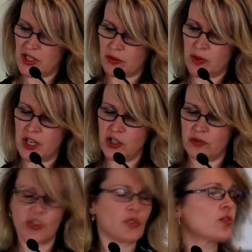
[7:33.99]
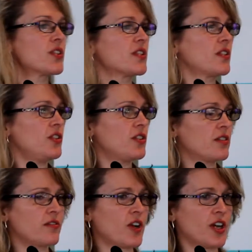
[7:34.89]
a range of resources that you
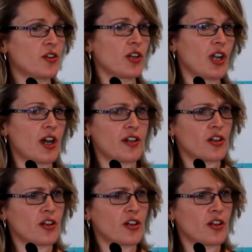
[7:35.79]
can find online,